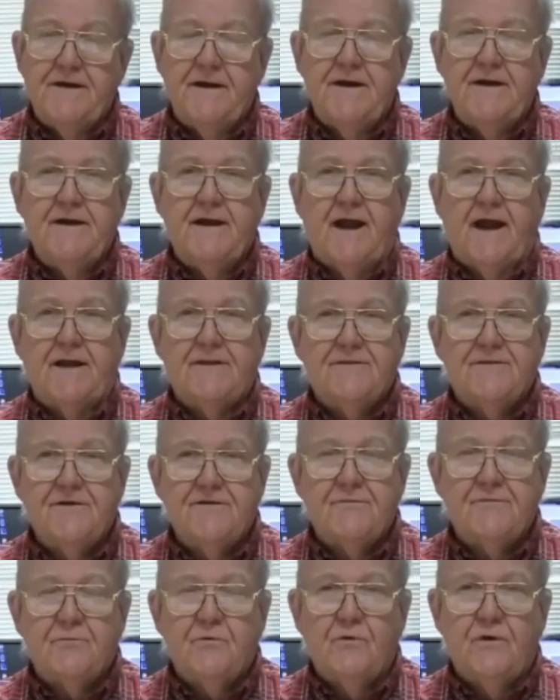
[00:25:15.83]
And
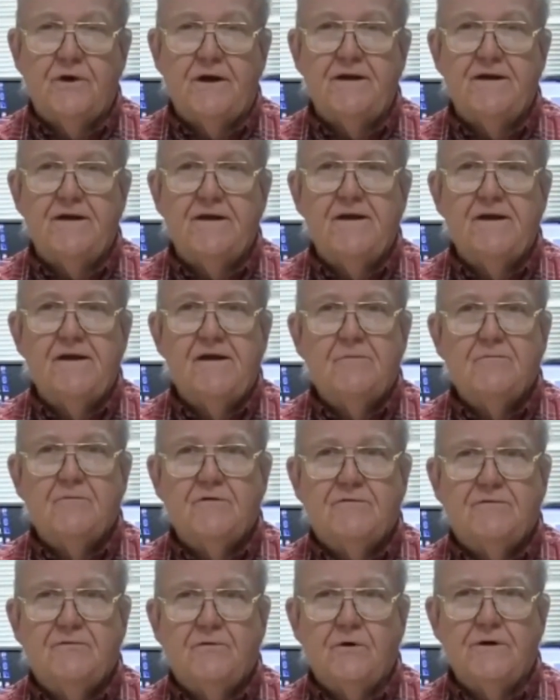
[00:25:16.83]
editing at this
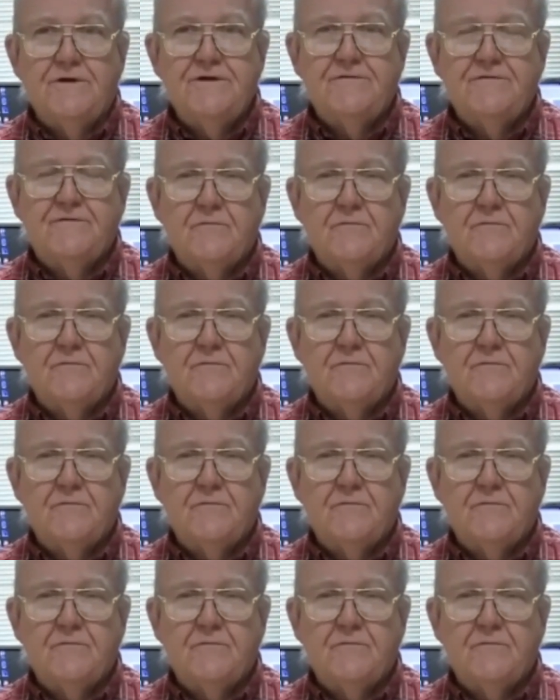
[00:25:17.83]
point,